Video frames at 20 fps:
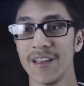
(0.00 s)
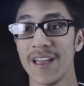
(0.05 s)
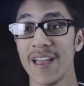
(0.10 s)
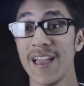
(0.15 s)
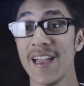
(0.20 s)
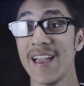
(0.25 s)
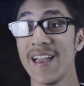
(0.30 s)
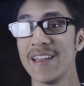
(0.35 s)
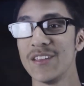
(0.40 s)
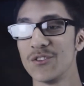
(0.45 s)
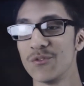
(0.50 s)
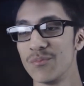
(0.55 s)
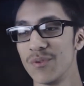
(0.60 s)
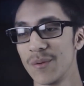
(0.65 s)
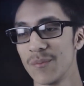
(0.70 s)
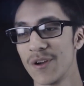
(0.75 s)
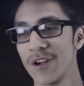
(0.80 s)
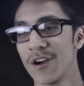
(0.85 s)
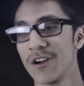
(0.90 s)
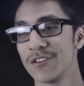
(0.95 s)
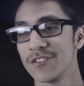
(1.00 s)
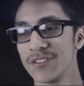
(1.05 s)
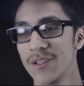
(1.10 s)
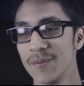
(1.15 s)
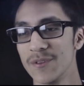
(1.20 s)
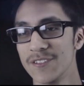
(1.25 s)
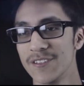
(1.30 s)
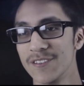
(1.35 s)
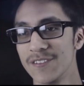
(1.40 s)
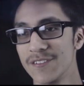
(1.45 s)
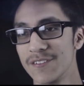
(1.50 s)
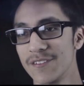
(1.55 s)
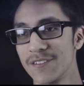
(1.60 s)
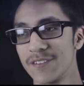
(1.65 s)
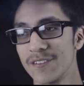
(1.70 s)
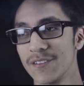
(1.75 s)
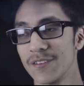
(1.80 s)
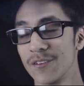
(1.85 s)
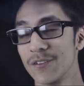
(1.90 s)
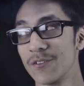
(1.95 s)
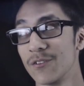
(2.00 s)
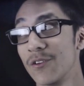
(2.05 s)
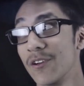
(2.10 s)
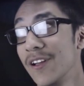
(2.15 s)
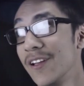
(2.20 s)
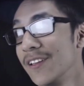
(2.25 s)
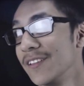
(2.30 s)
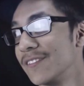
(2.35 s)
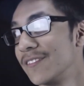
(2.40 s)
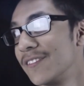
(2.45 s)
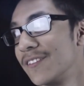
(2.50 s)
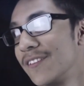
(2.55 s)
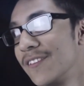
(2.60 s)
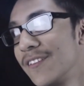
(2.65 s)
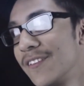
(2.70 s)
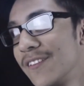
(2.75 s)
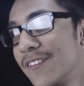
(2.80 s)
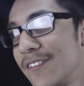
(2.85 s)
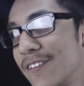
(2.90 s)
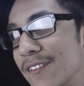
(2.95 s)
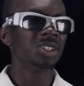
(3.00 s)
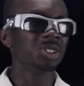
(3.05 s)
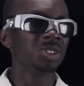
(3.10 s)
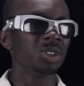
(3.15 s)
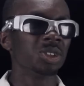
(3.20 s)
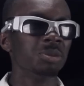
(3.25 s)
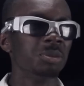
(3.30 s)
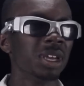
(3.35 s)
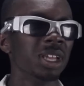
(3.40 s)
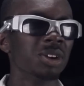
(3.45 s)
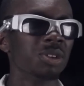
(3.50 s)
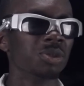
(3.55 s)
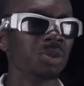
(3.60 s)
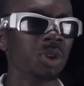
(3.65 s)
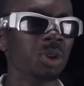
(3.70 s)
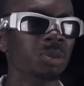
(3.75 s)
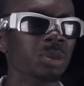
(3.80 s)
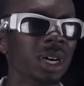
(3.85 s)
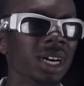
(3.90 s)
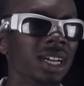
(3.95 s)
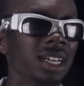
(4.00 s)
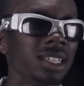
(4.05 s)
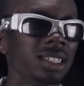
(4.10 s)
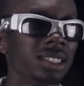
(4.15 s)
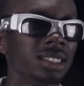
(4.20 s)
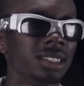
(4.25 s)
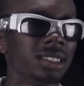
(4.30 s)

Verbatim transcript: And you bring my arch nemesis. Great. So you made a robot?